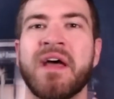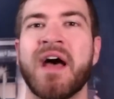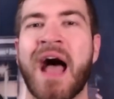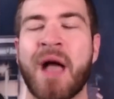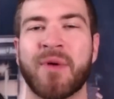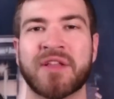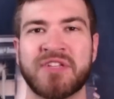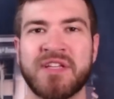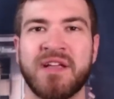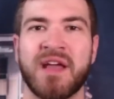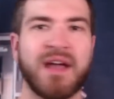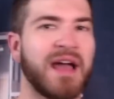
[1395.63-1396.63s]
I want to
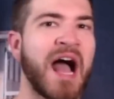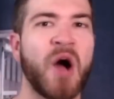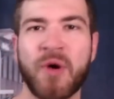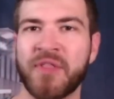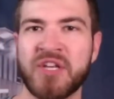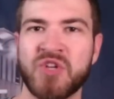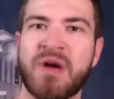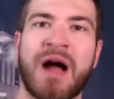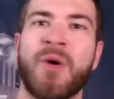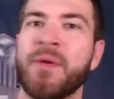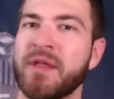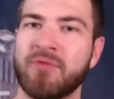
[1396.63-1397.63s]
see how well they do,
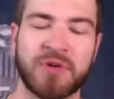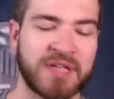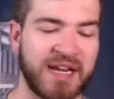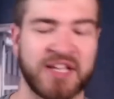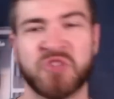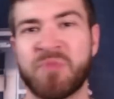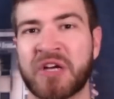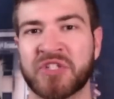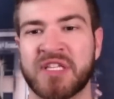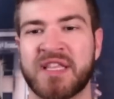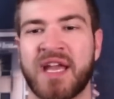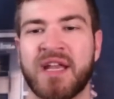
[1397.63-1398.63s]
how well they rotate, and
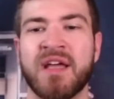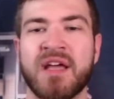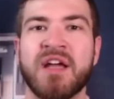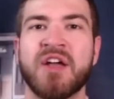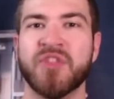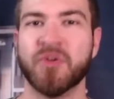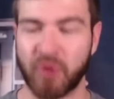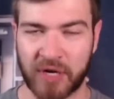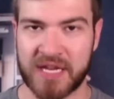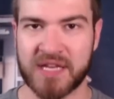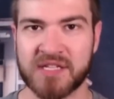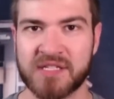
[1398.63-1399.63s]
especially then the
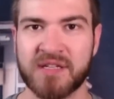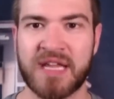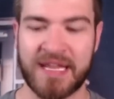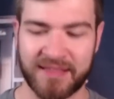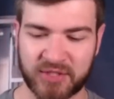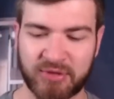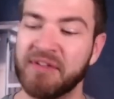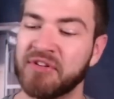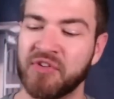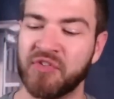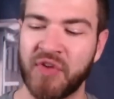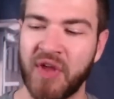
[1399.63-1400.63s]
rookies in the
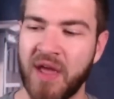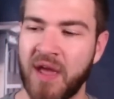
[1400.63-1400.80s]
trenches.